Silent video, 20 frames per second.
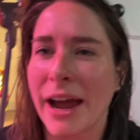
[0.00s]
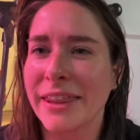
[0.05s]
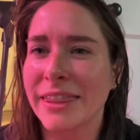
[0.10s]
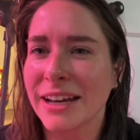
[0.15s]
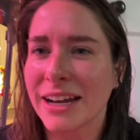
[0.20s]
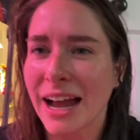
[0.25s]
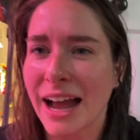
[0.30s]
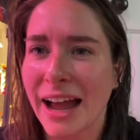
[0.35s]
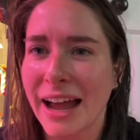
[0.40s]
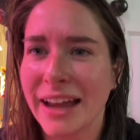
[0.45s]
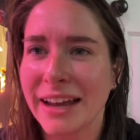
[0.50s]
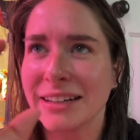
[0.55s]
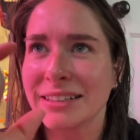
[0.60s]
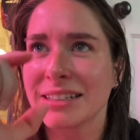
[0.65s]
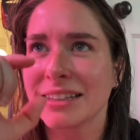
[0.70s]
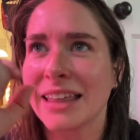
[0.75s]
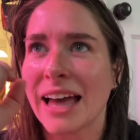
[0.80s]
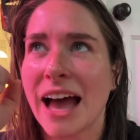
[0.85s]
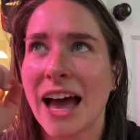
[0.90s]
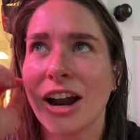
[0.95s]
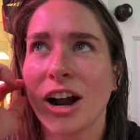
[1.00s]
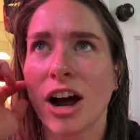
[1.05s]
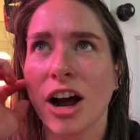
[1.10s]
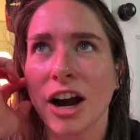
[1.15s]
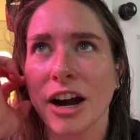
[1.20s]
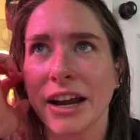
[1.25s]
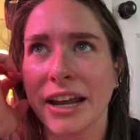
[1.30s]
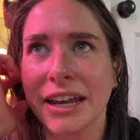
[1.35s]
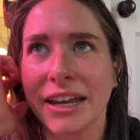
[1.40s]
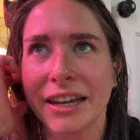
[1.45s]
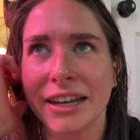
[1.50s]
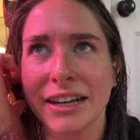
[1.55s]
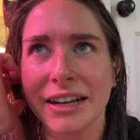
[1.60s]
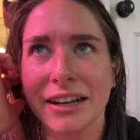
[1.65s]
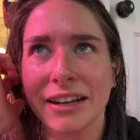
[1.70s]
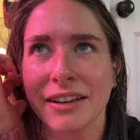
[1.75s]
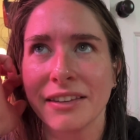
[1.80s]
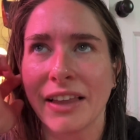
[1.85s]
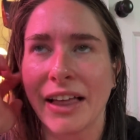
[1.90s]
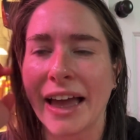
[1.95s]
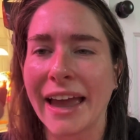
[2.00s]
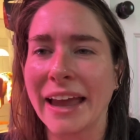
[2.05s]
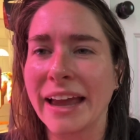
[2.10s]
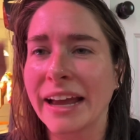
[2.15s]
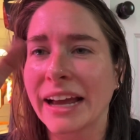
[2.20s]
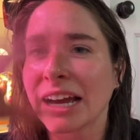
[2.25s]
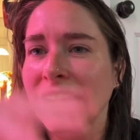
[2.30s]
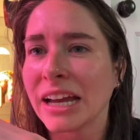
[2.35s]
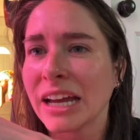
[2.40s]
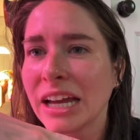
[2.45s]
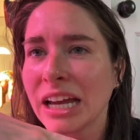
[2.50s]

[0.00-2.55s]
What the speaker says: the kind that are in like,